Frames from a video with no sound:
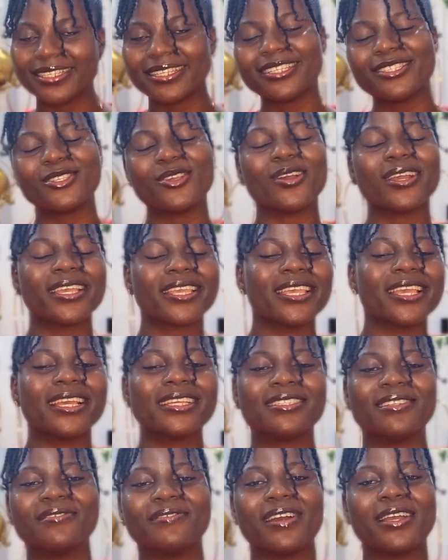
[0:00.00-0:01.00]
It's your girl,
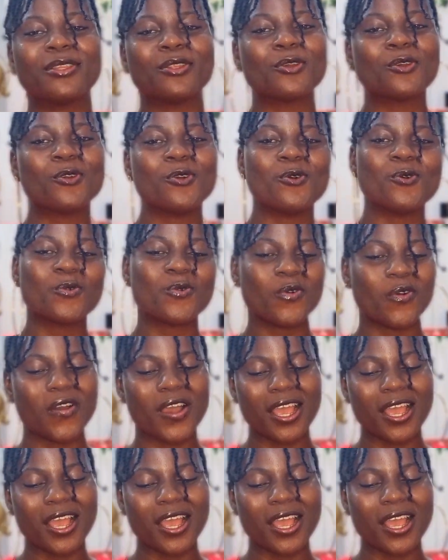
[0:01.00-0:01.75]
Divine Okonkwo.